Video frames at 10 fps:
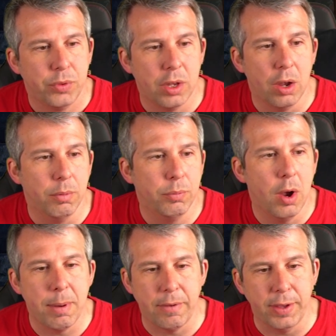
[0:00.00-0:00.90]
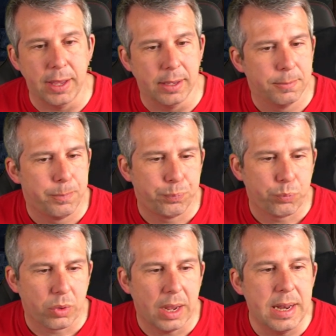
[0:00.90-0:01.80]
So Frobaf here,
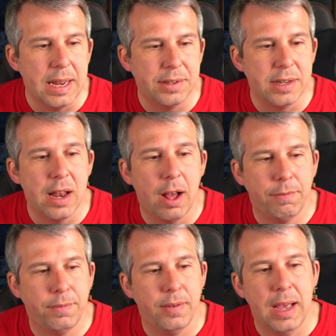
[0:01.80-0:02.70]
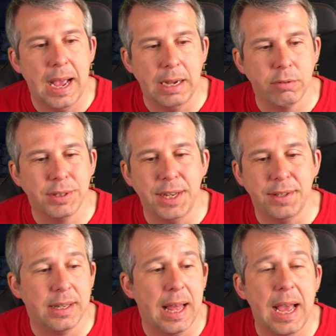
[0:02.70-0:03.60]
he needs enough accuracy
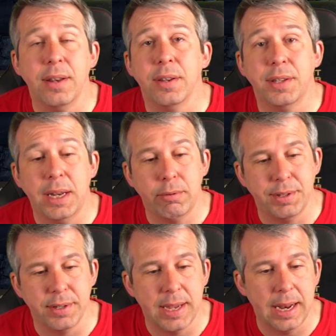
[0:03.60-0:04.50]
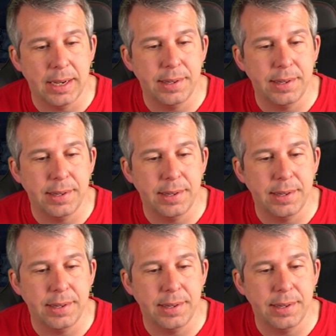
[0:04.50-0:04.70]
to land decreased attack.